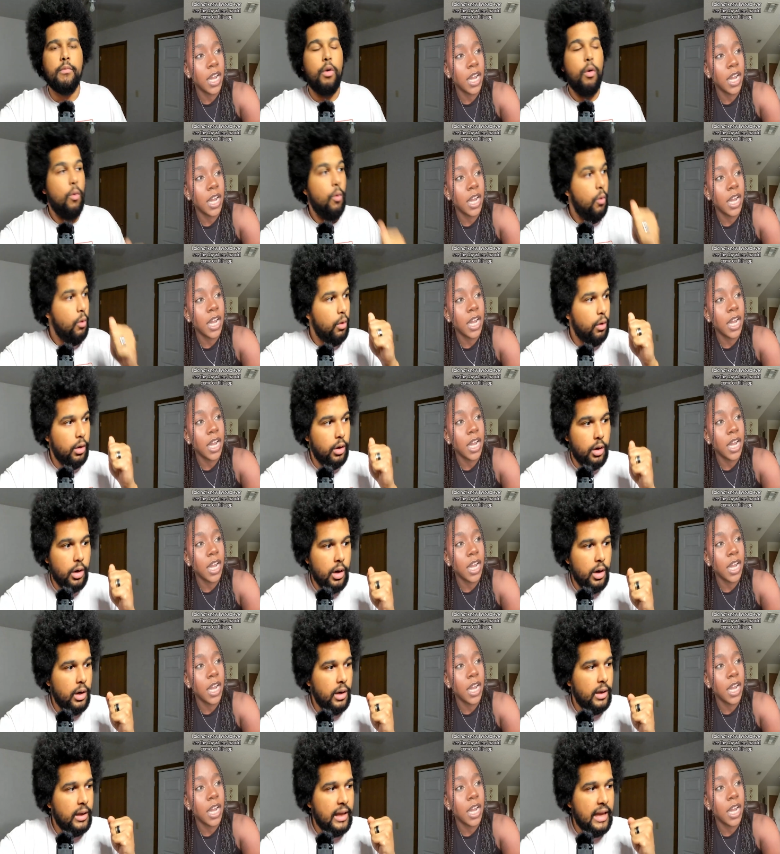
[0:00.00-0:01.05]
Speaker 1: Or
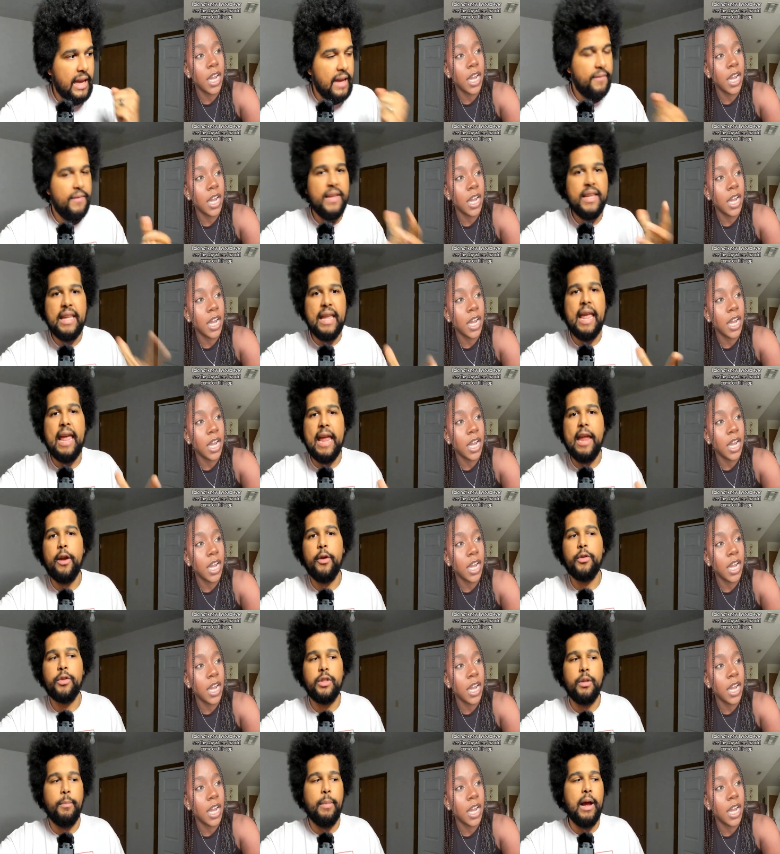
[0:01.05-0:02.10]
if he
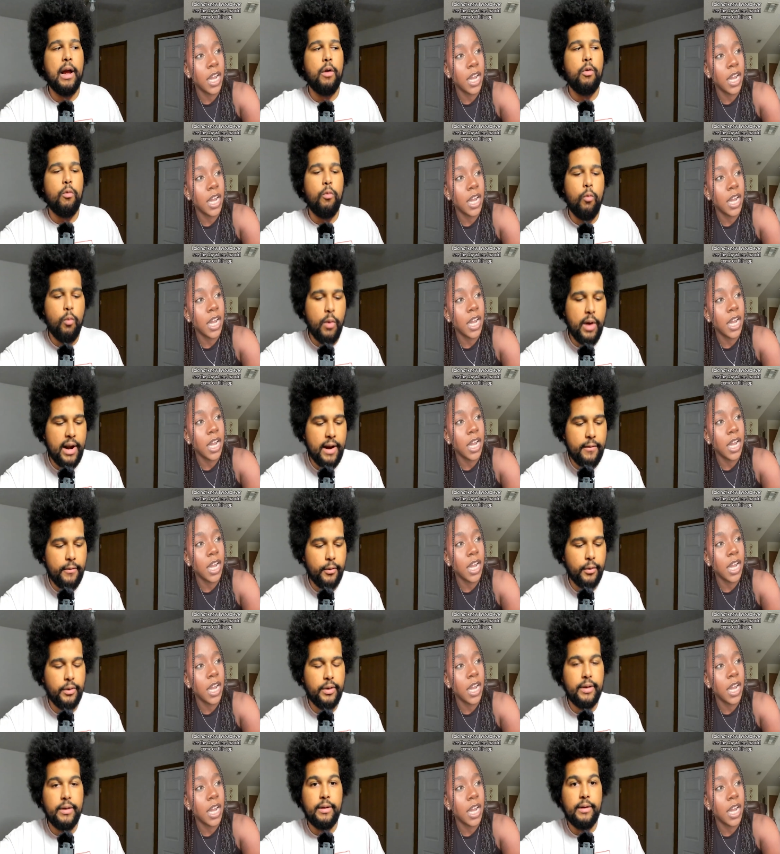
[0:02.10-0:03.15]
cares about
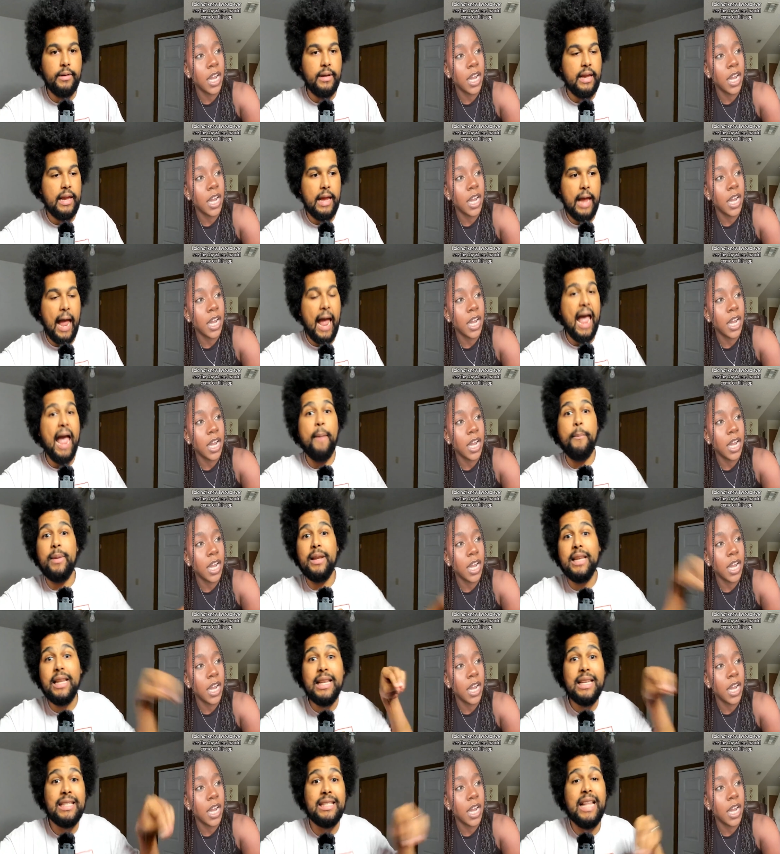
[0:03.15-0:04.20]
whatever happened
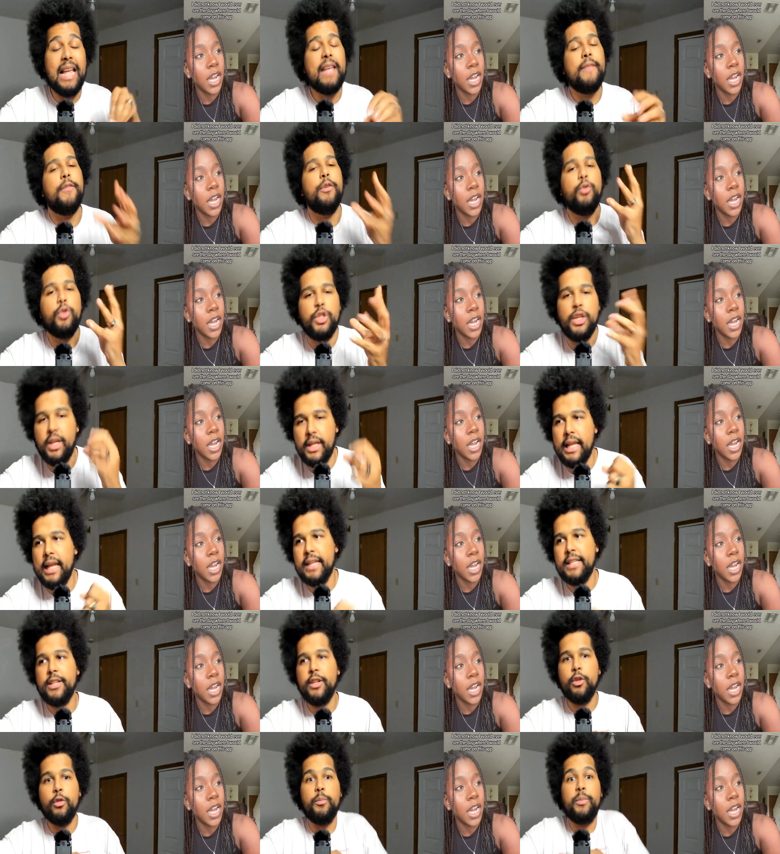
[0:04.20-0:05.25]
in his life, he'll shed that
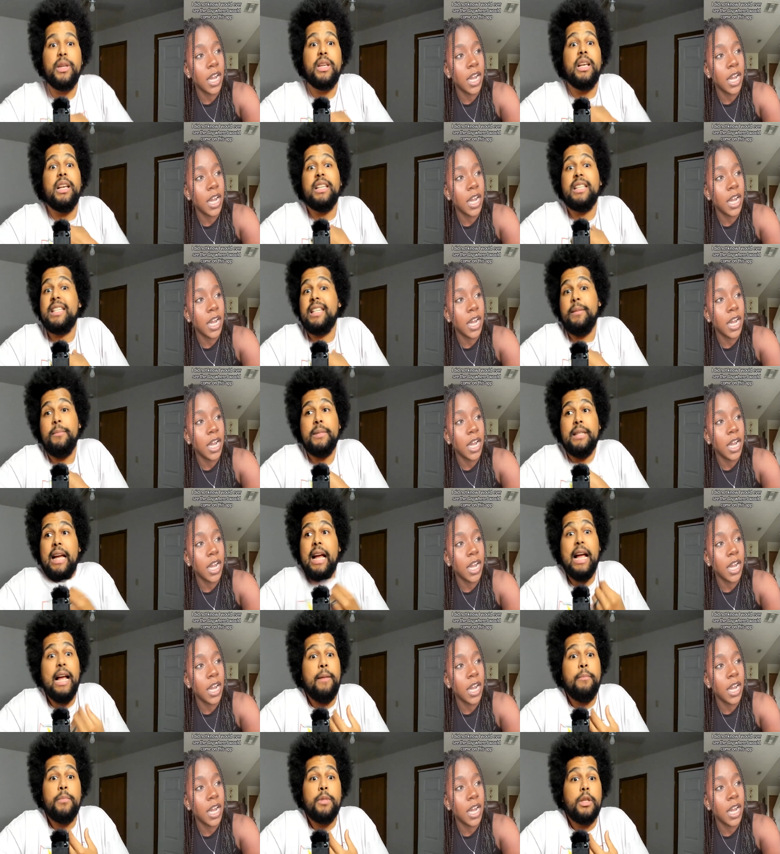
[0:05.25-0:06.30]
tear, because
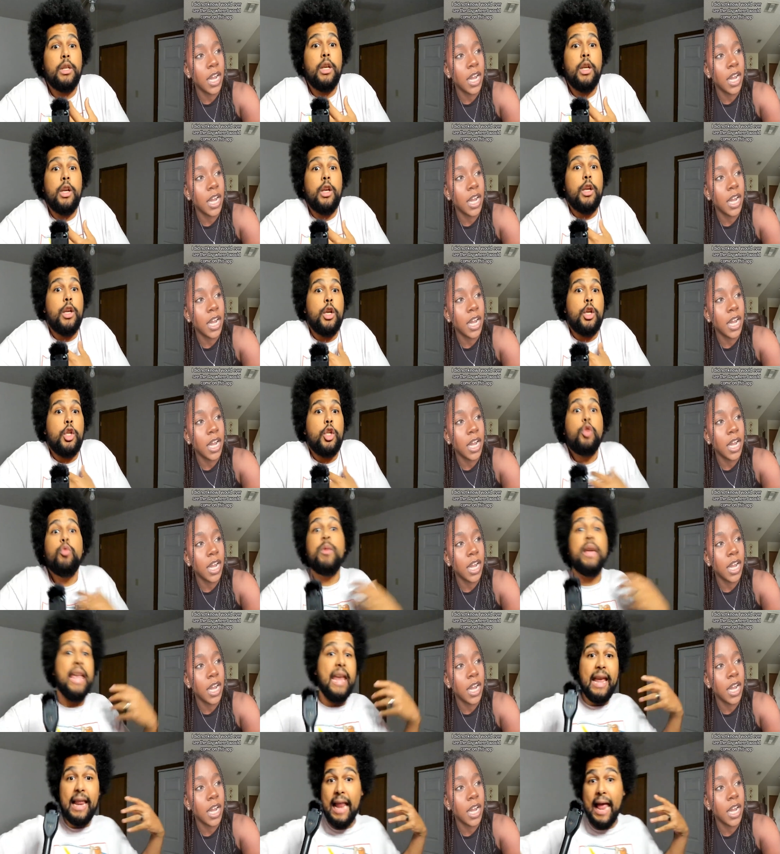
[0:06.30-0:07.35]
sometimes you
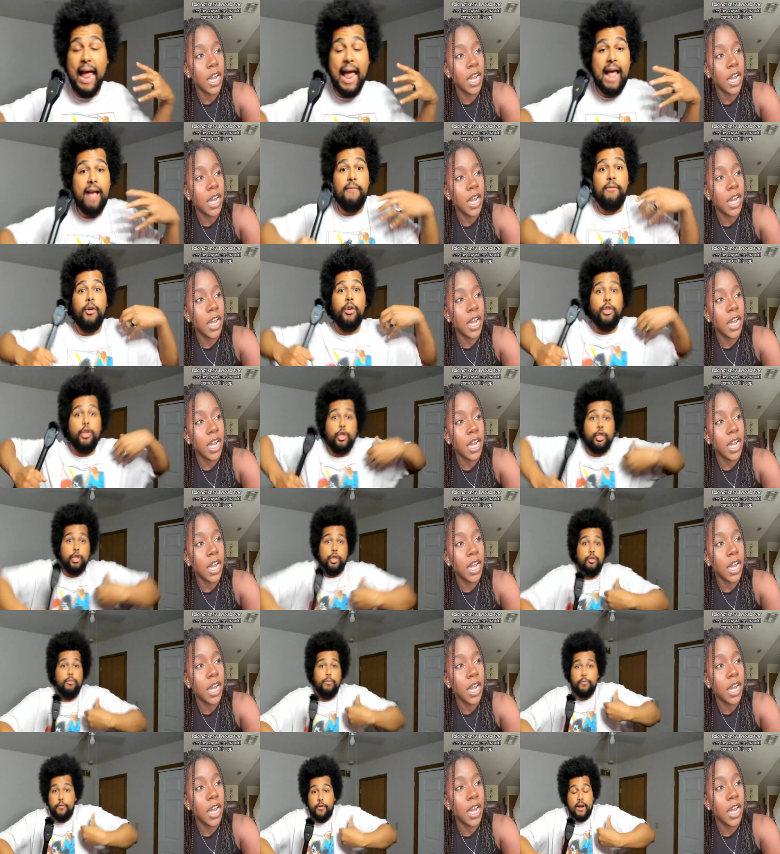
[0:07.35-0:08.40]
can't have all the
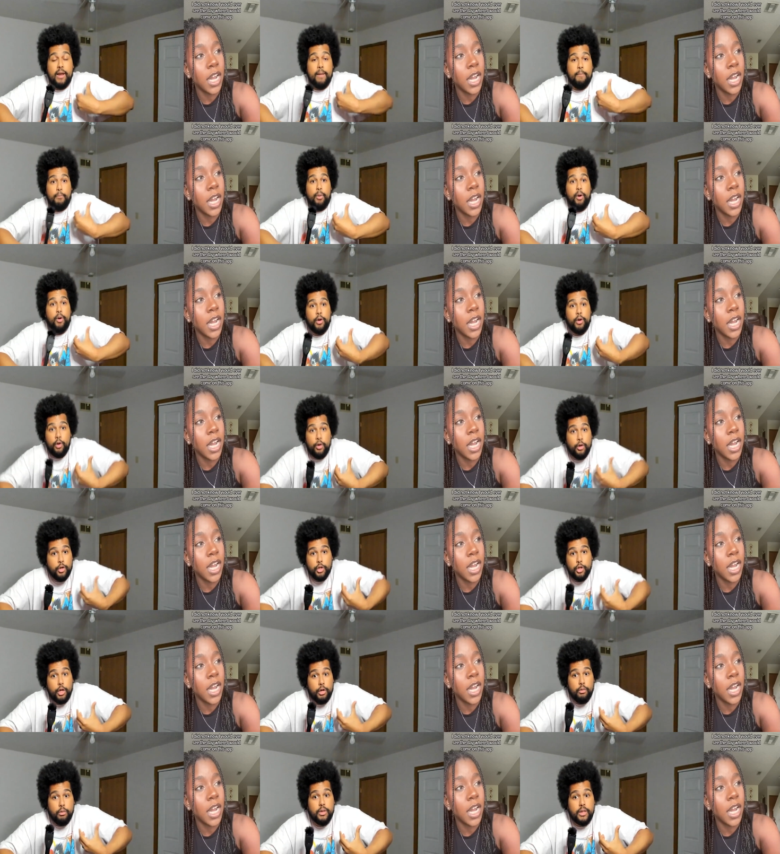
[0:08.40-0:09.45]
fucking burden on your
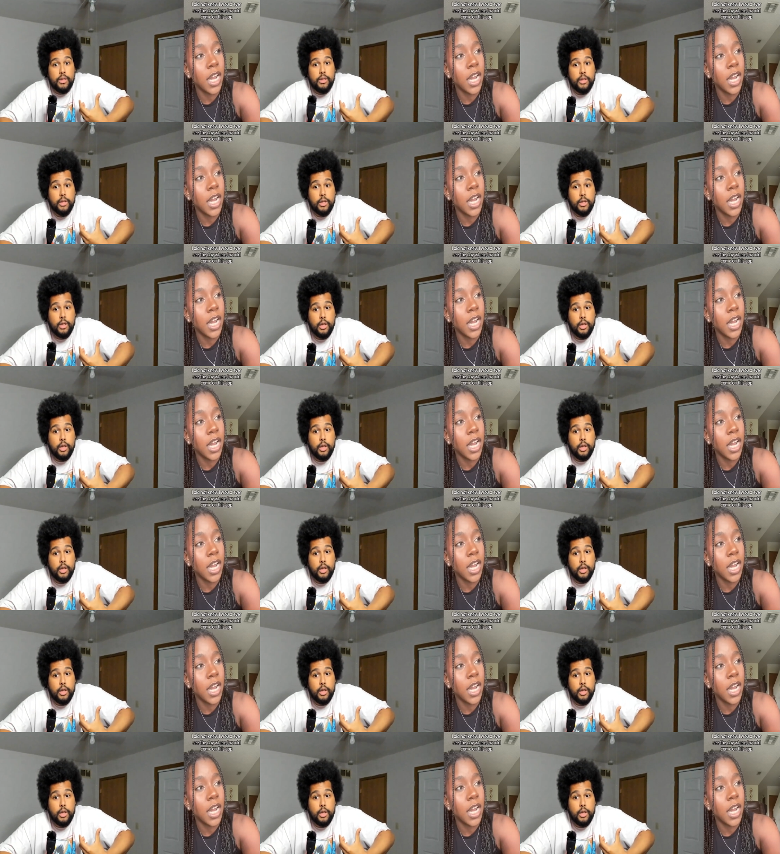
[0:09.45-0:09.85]
shoulders.